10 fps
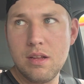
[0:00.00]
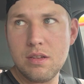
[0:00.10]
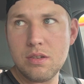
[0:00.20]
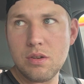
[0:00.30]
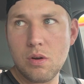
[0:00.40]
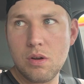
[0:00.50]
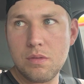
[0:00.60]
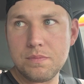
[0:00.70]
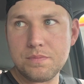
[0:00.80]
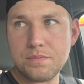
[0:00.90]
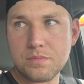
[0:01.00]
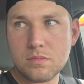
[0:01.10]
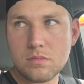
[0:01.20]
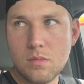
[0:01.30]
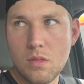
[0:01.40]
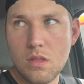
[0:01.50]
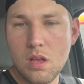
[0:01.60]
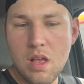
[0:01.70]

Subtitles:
Nobody speaks.